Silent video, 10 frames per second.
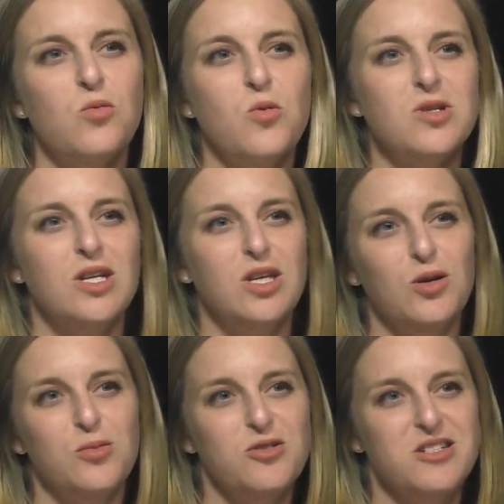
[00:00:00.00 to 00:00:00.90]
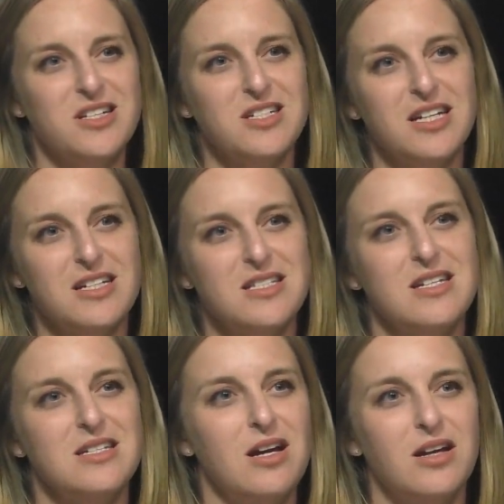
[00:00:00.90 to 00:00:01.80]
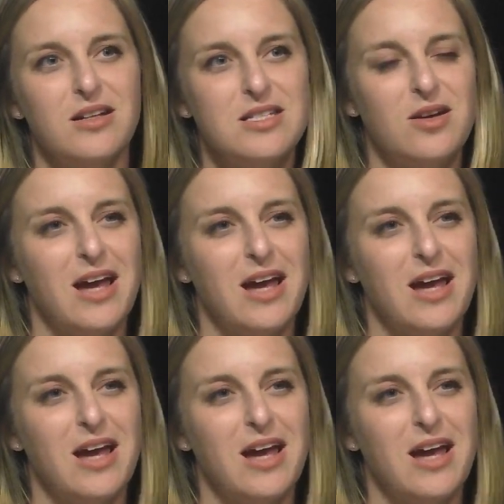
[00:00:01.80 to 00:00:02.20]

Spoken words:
what are you predicting is going